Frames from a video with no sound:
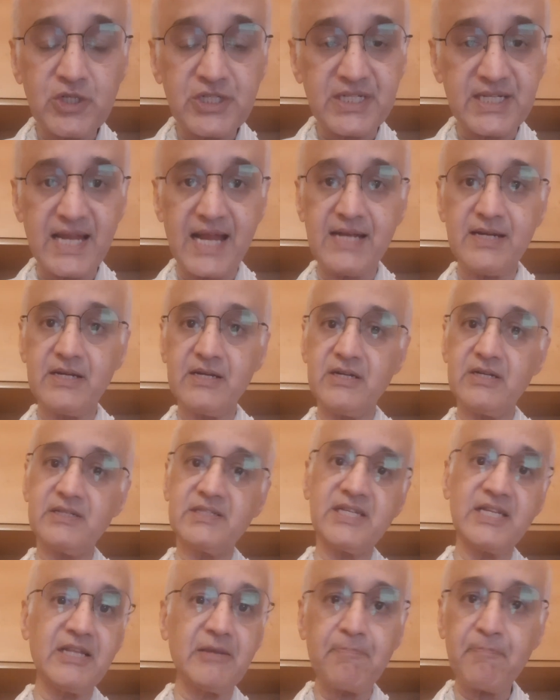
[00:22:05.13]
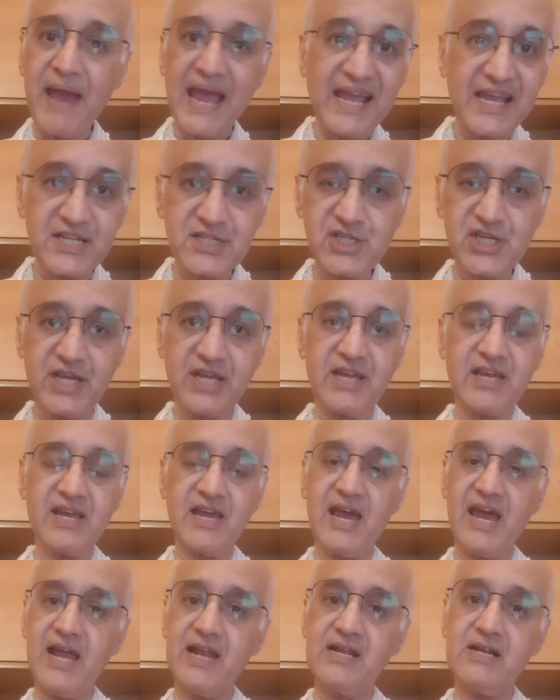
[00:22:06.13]
standards and the packaging
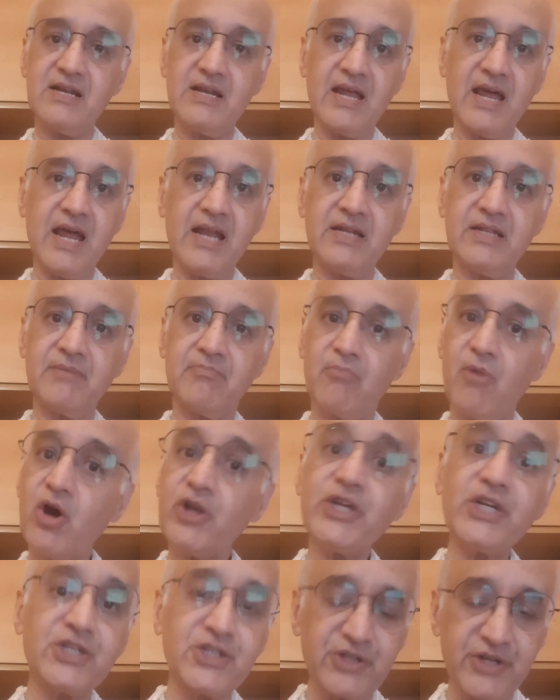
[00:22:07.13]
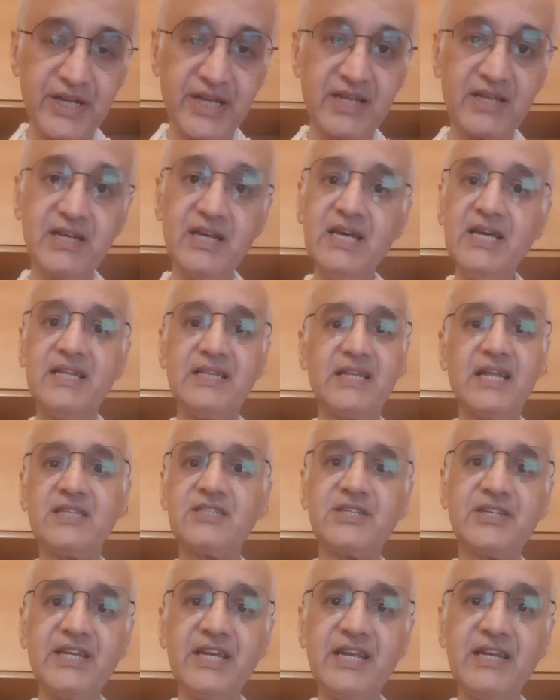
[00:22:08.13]
and the monitoring
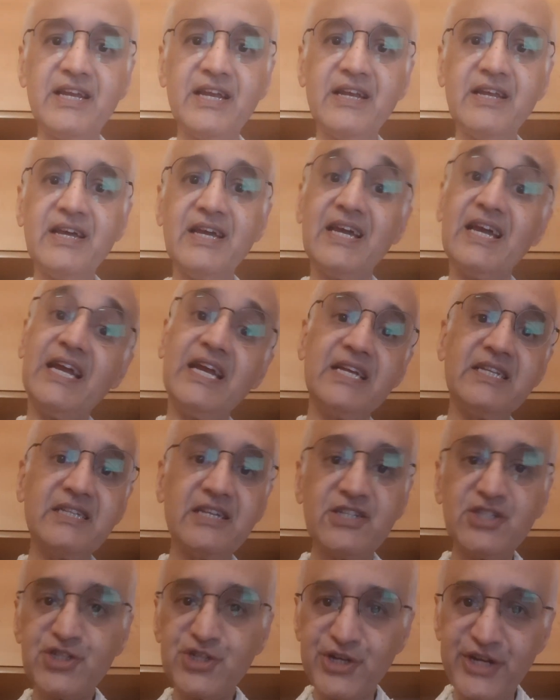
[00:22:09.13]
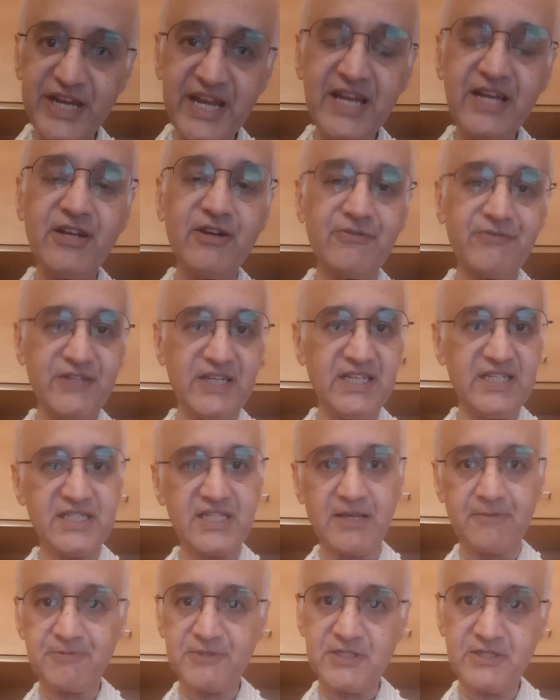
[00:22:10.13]
that's needed in the trade of these
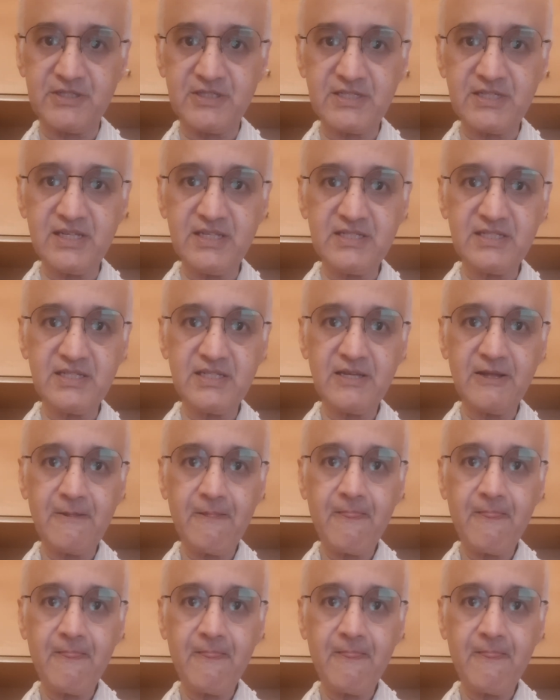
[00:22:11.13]
substances.